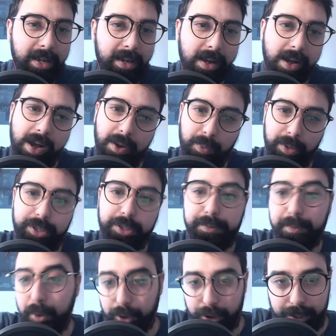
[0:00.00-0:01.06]
uh, which is
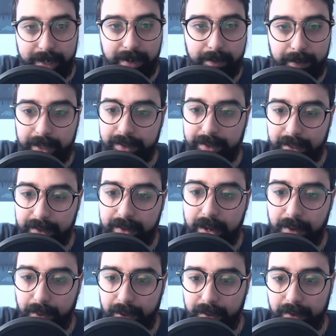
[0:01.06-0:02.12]
bullshit because that's
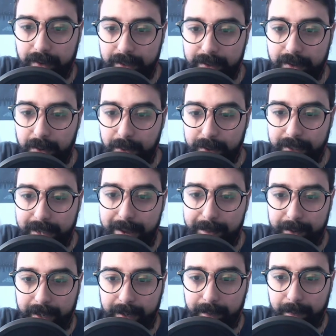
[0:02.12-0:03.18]
not what that's not what's
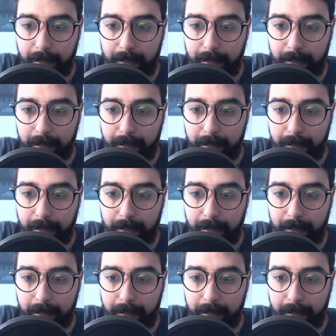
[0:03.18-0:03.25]
happening.